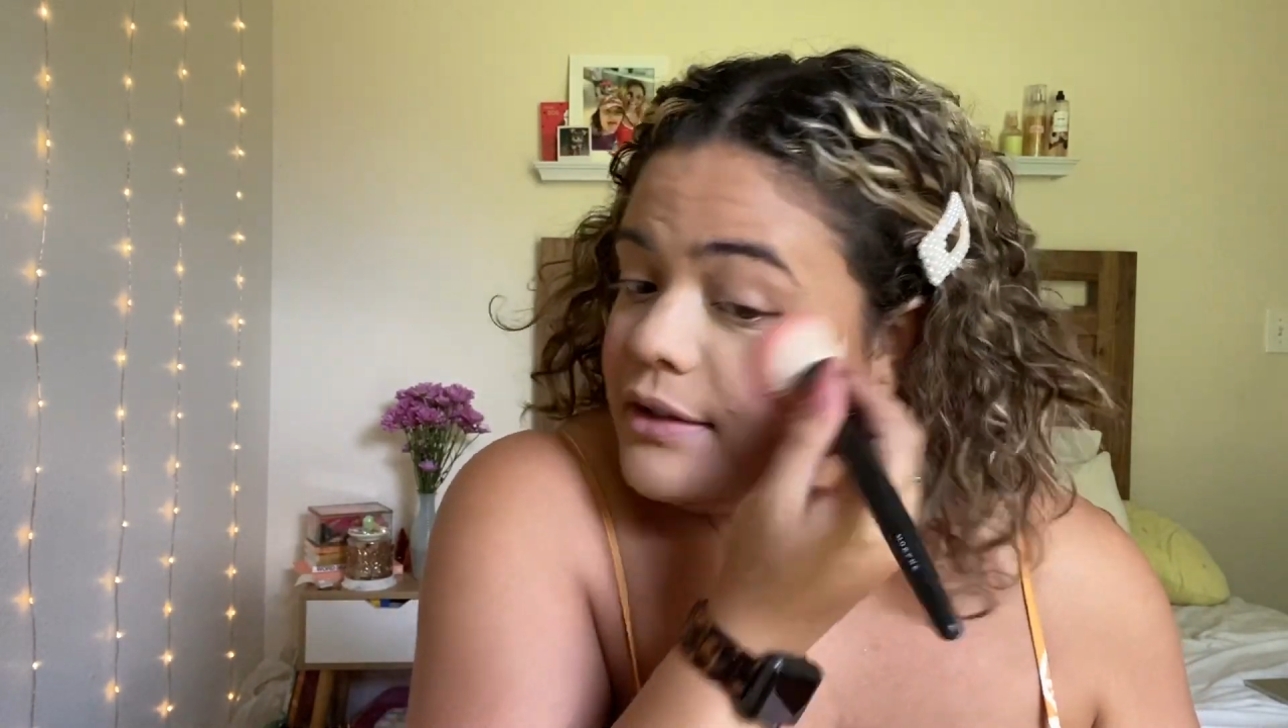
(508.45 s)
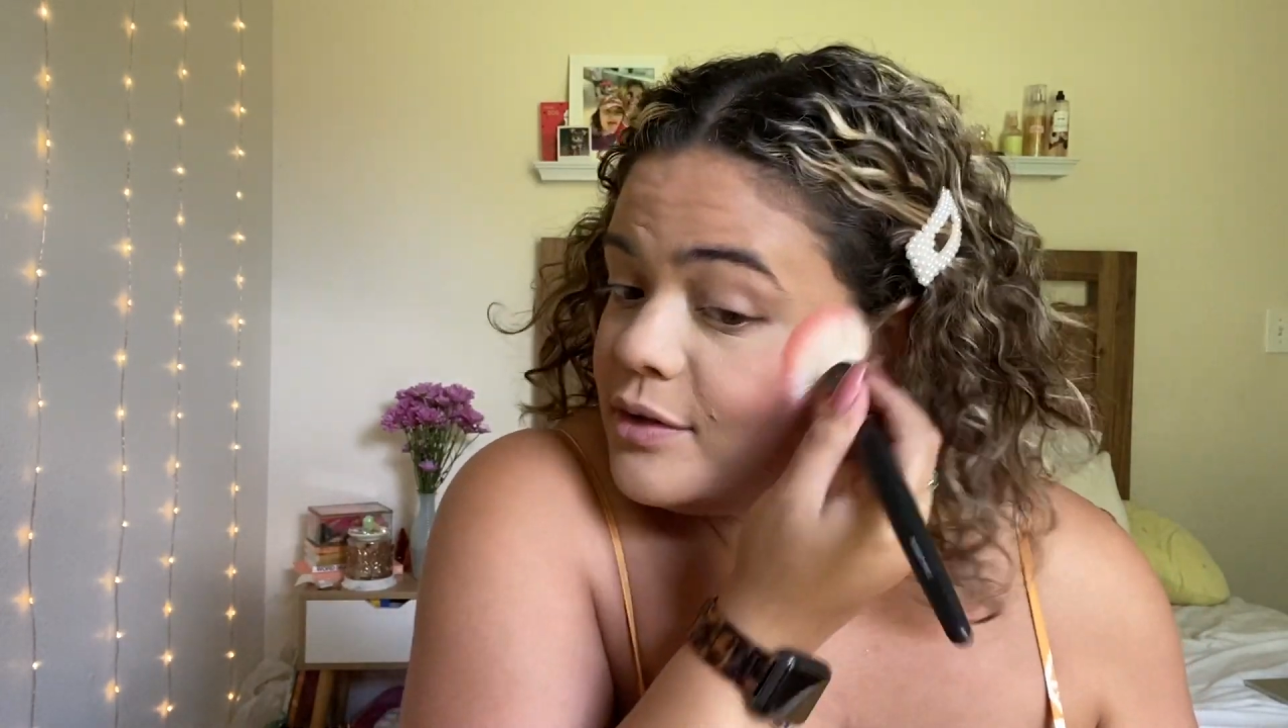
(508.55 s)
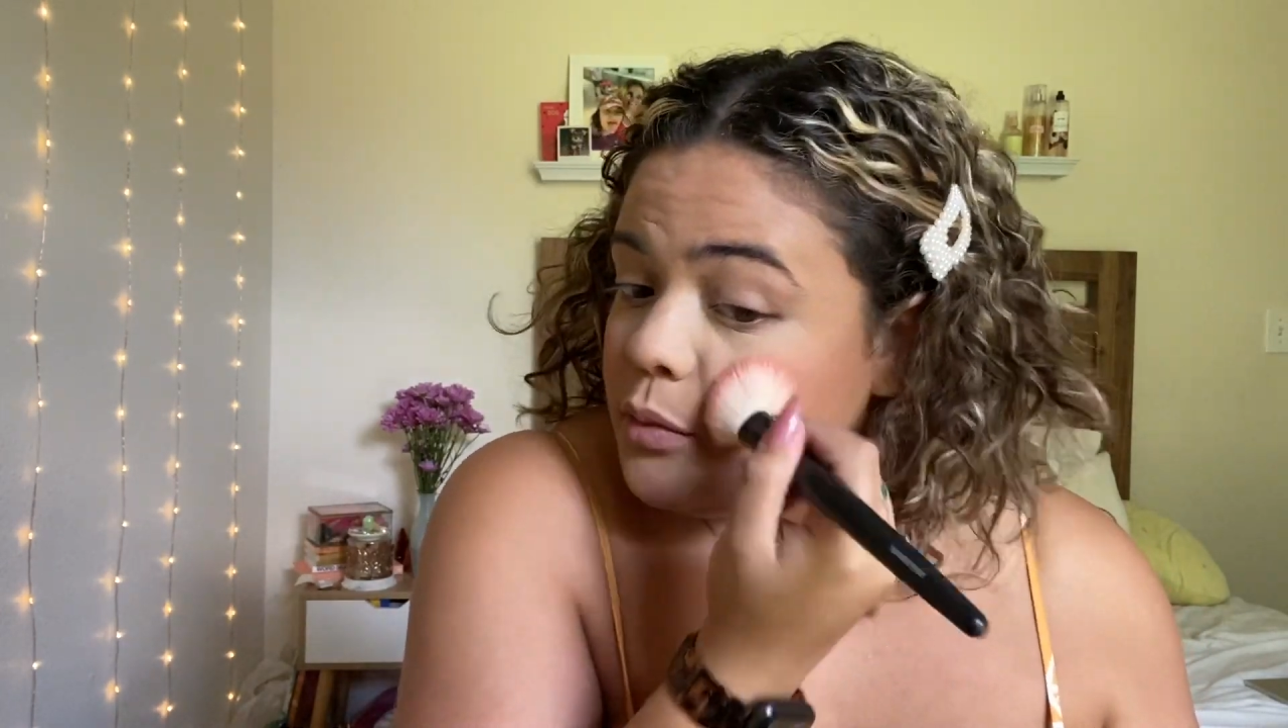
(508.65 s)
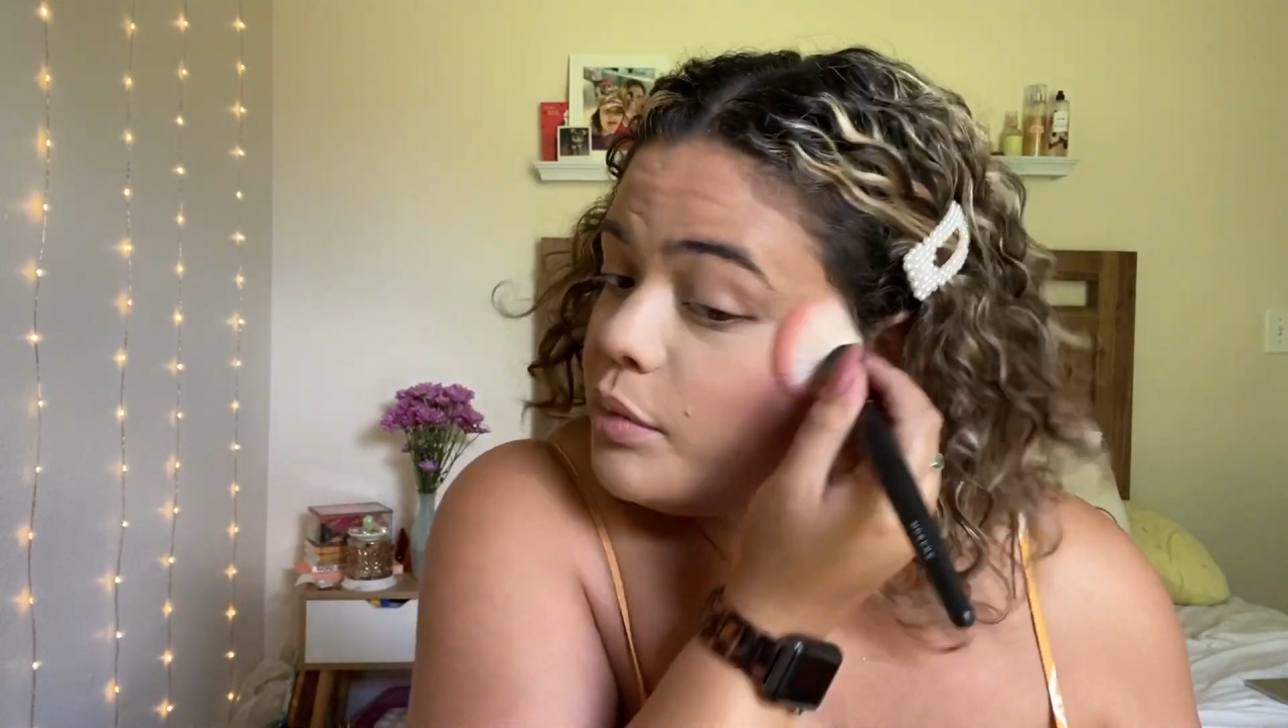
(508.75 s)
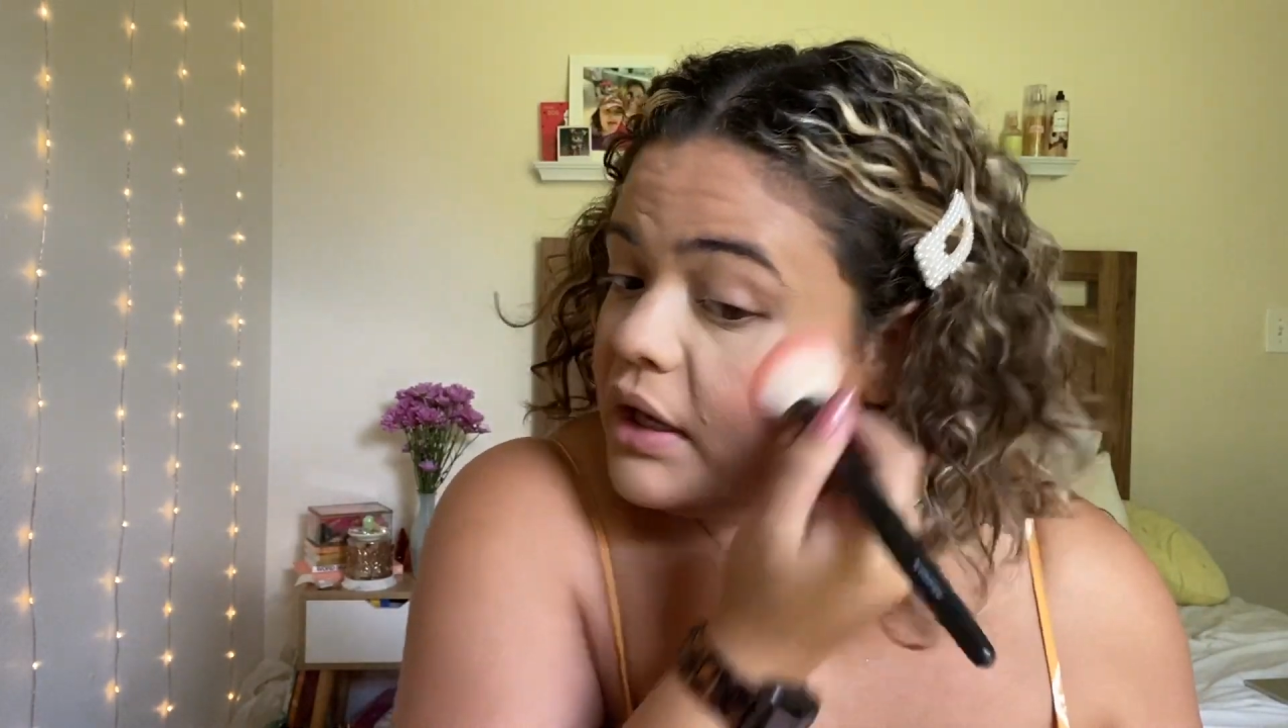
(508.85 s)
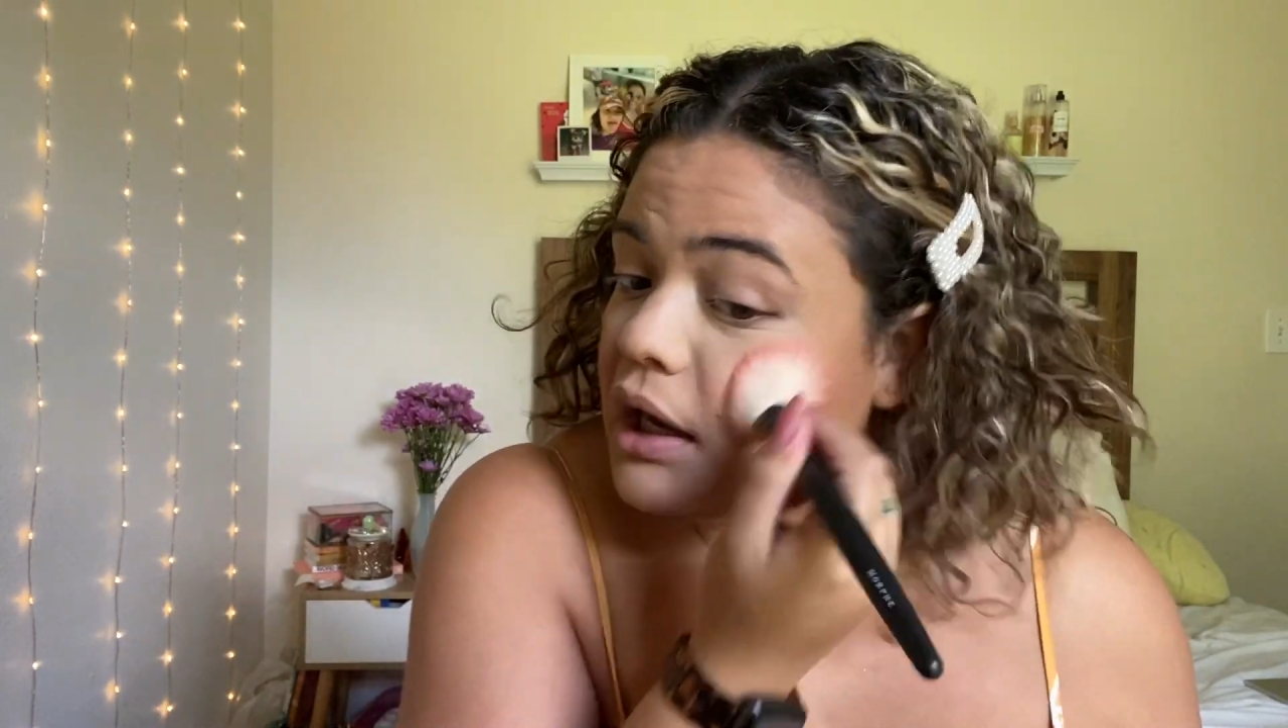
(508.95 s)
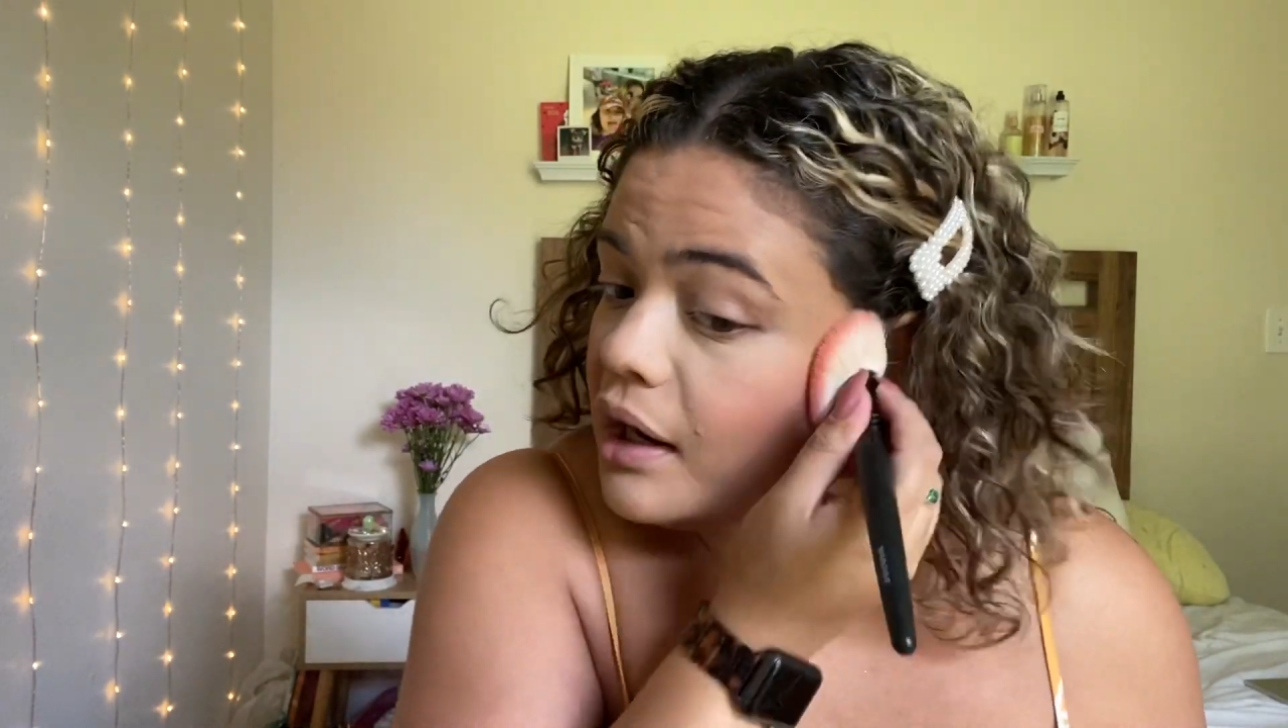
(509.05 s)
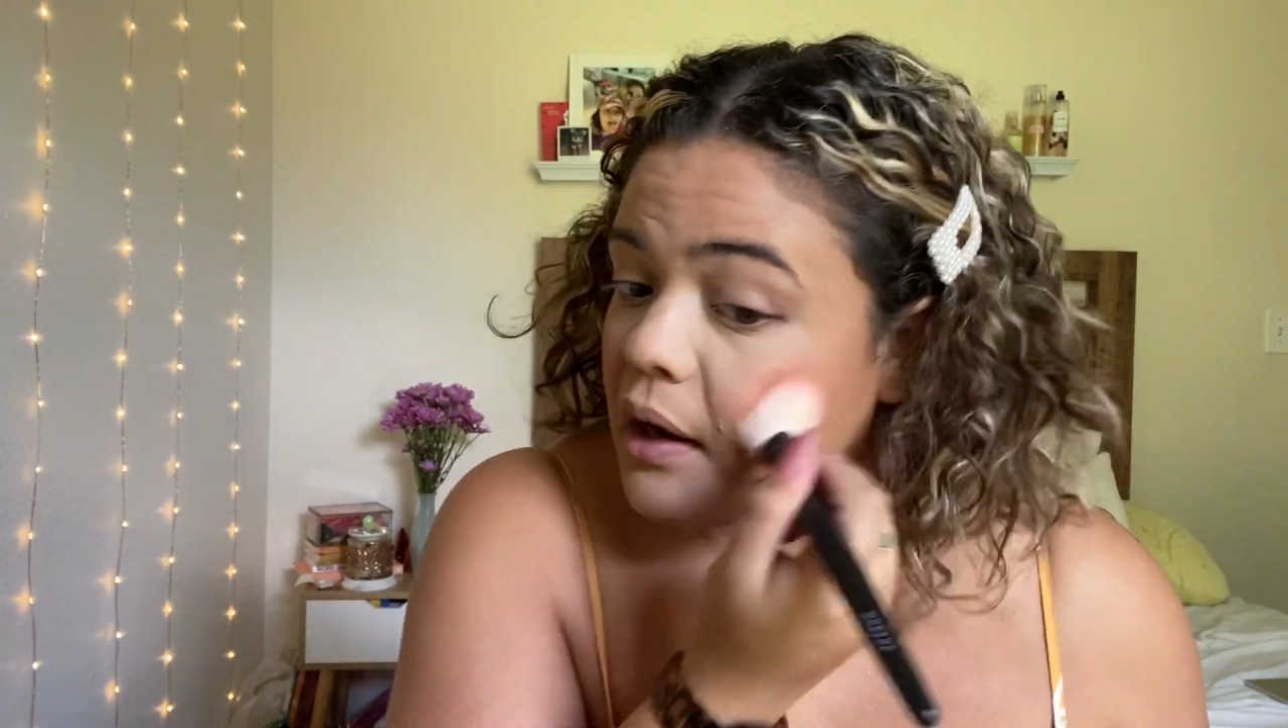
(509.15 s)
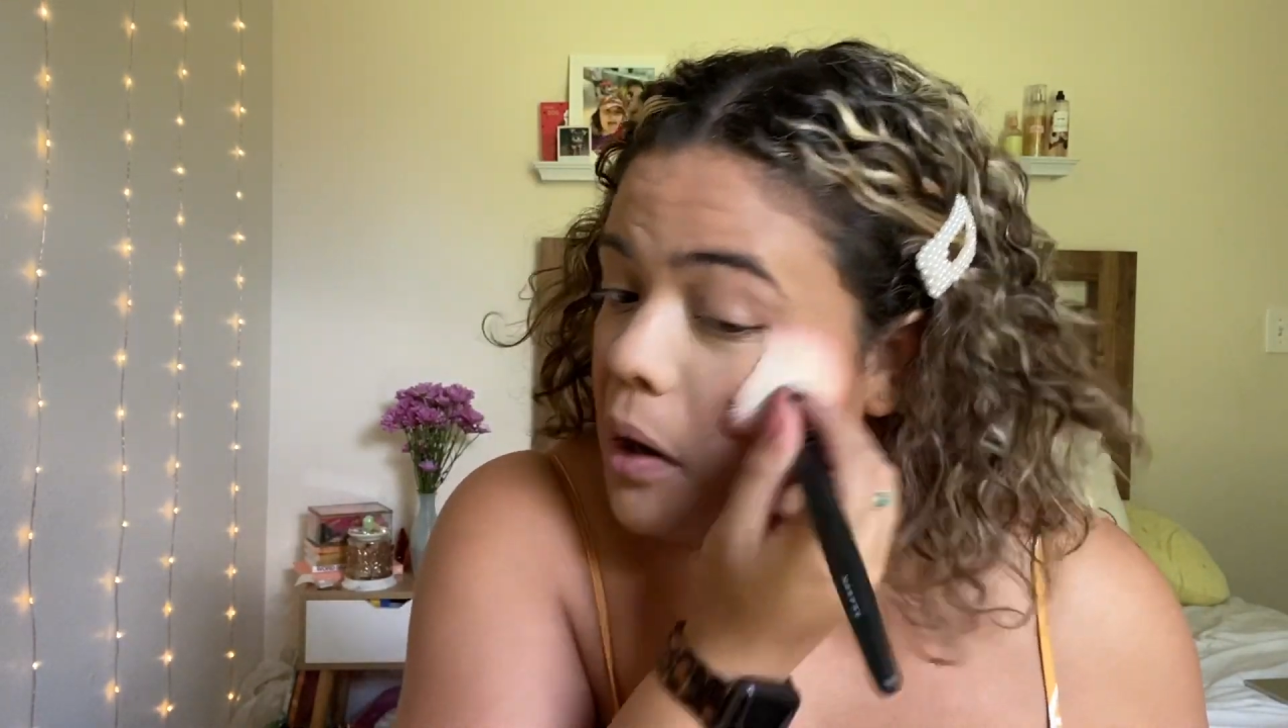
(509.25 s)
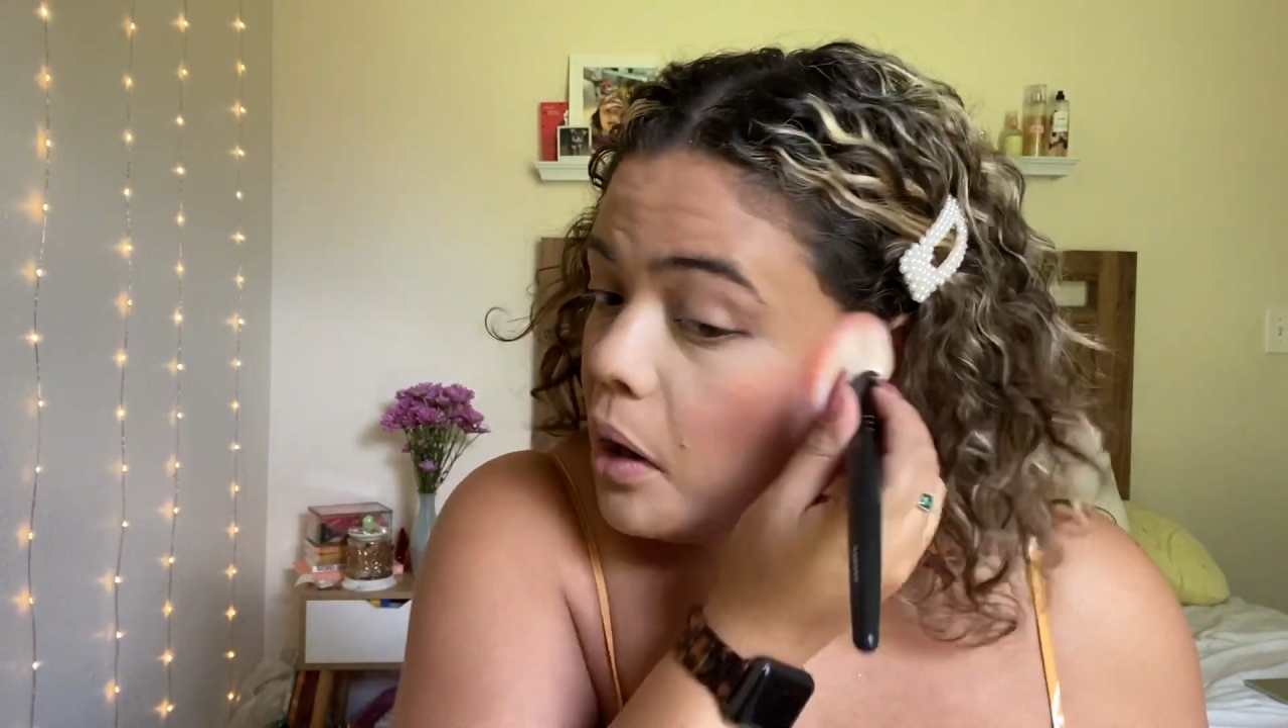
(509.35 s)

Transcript: too pink.